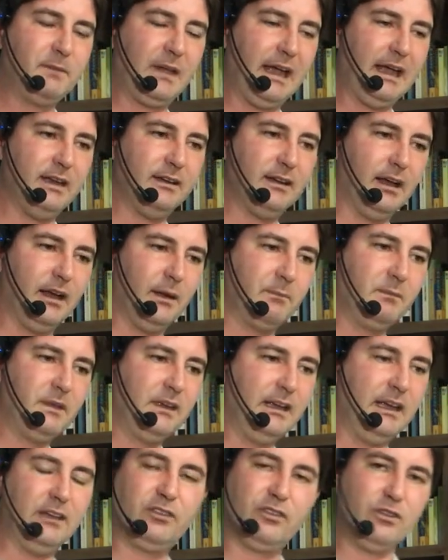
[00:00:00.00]
And um,
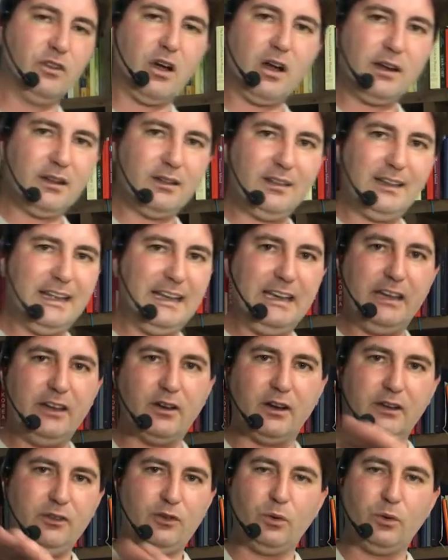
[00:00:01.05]
it's not a linear,